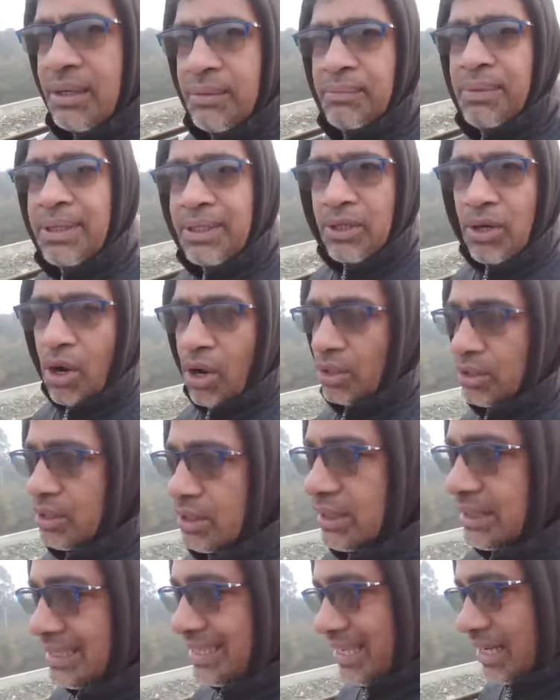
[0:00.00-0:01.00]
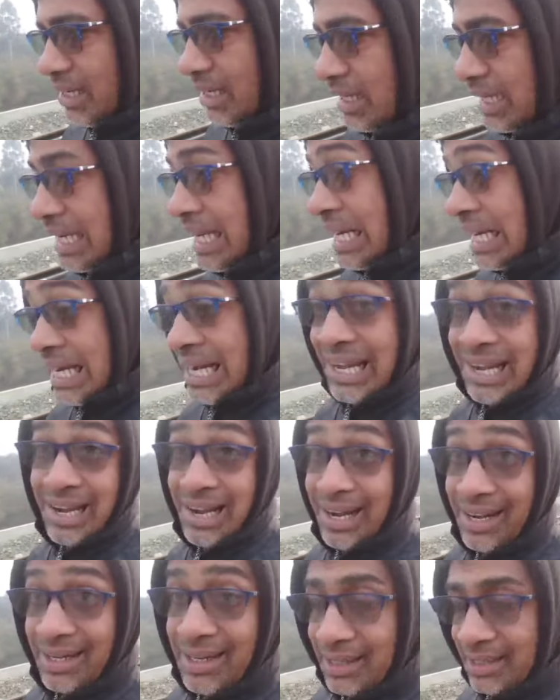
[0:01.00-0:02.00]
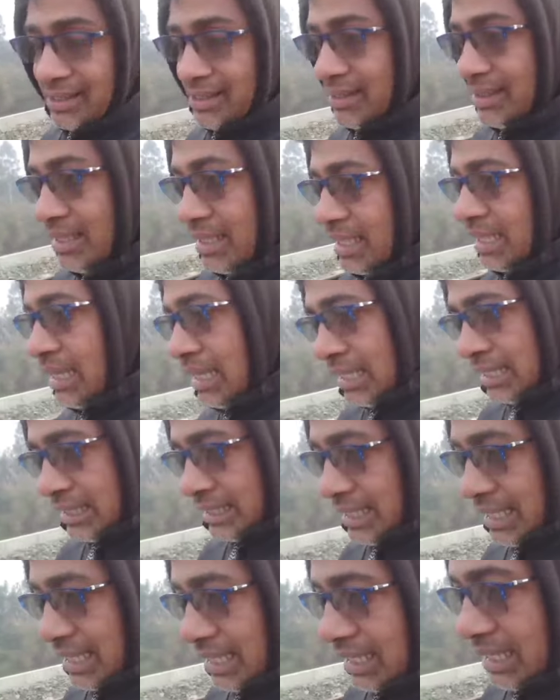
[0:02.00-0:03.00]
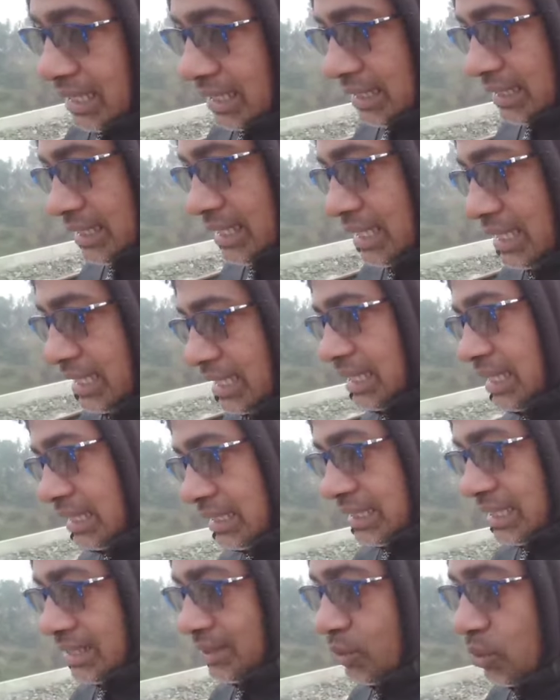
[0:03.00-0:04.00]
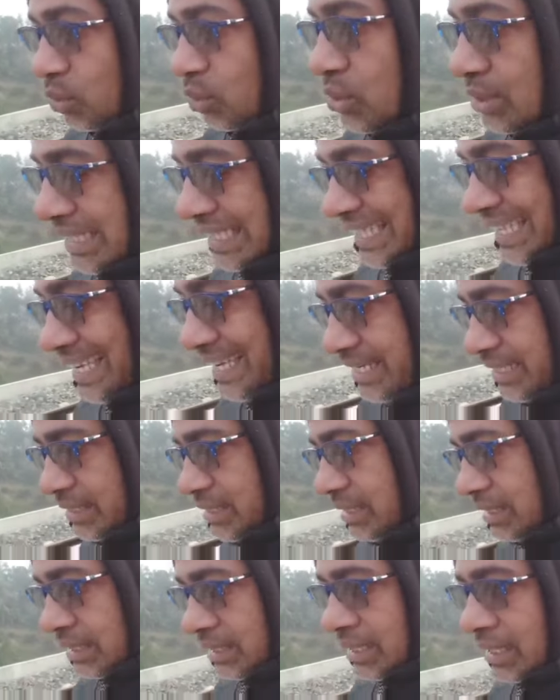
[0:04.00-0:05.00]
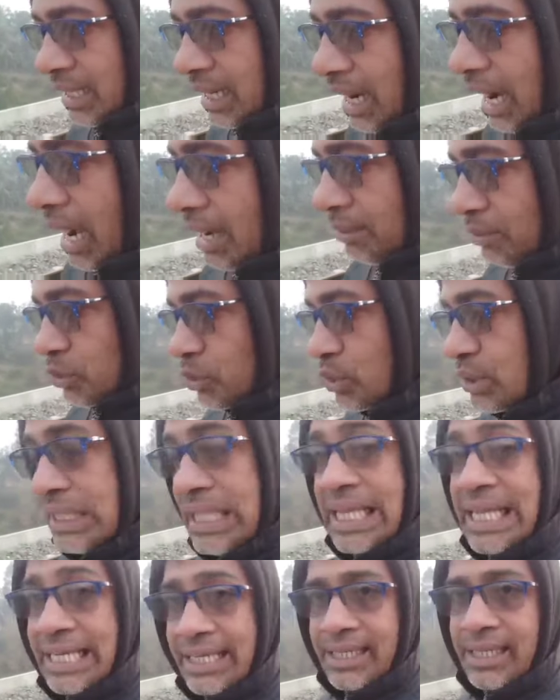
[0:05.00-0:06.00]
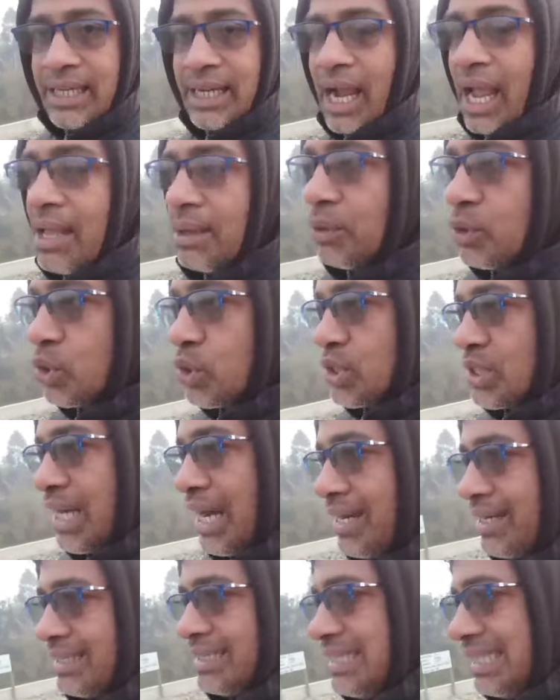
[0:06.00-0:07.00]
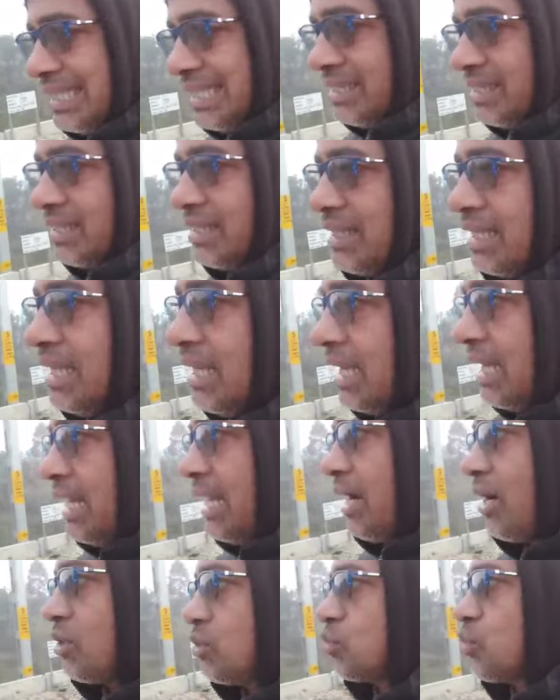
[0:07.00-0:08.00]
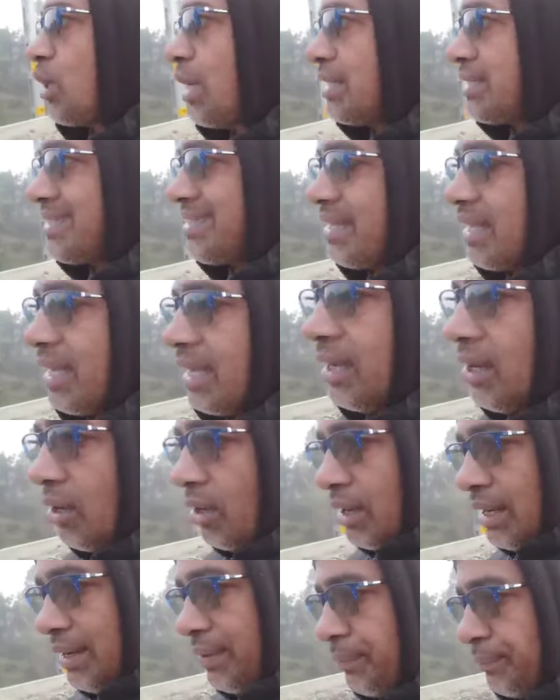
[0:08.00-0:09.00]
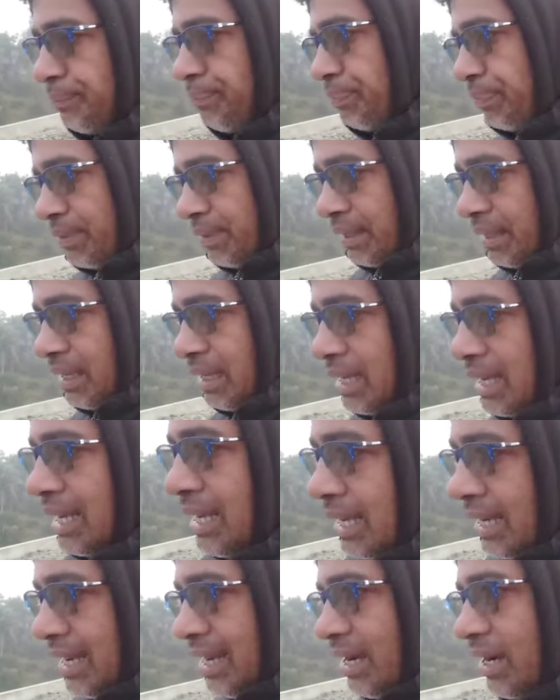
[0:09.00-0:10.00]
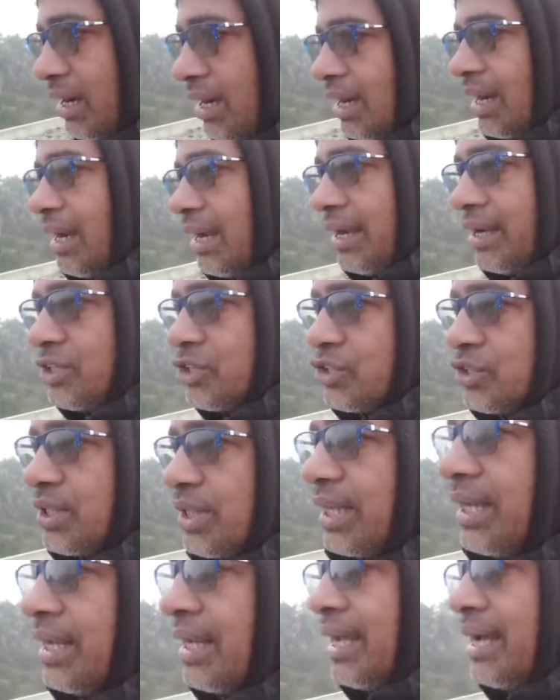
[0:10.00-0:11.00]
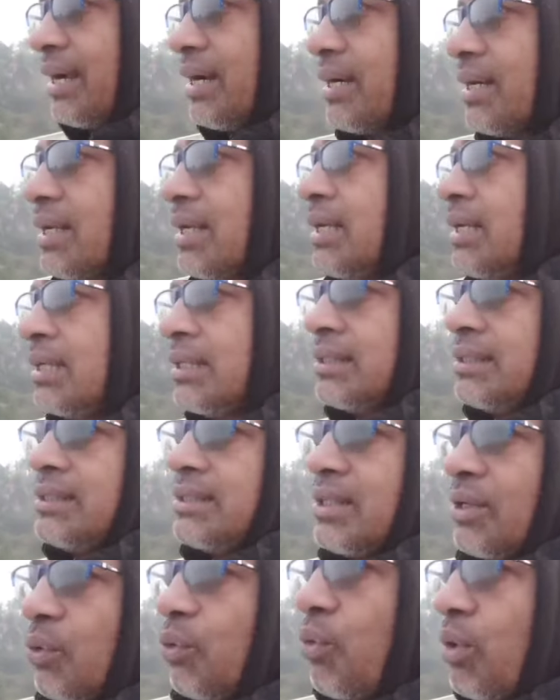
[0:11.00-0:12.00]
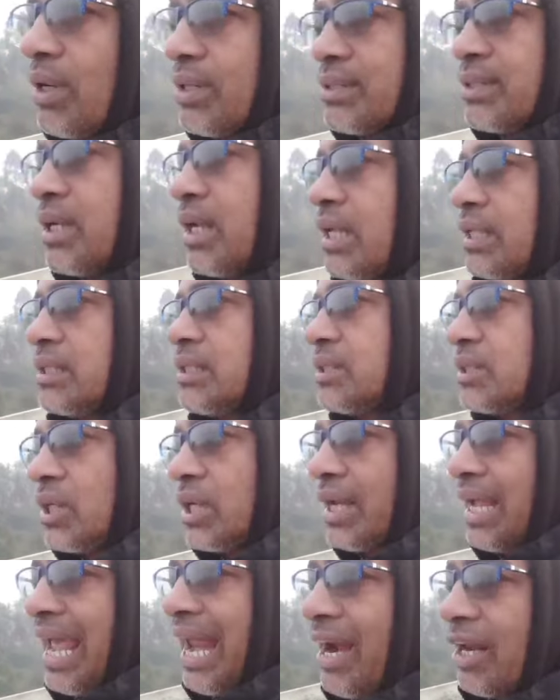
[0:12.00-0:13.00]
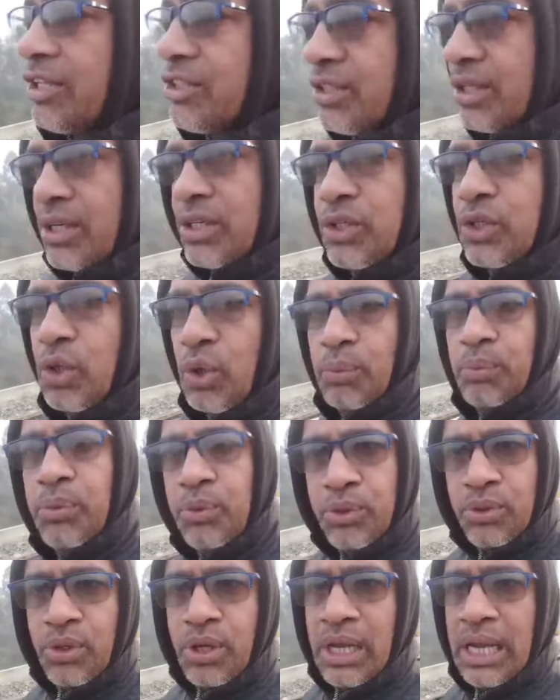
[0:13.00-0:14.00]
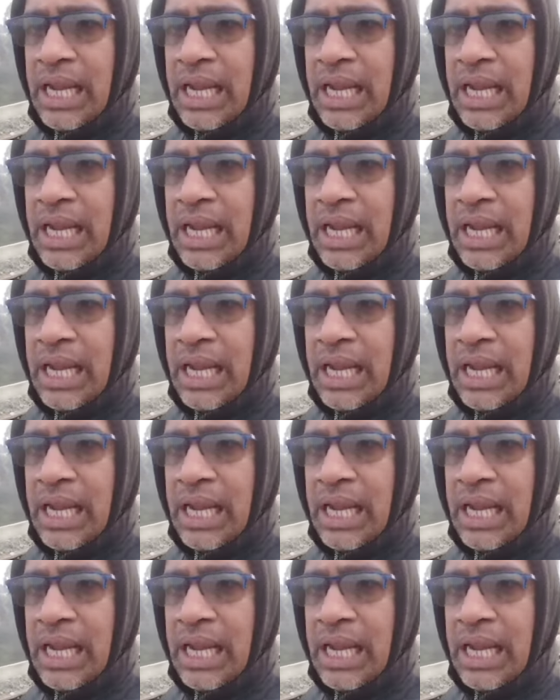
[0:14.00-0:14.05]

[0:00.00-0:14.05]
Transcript: but not. They are learning. They do not think. I am also thinking. I am also starting thinking. Also, I say here I can say here these are words like this LSRW,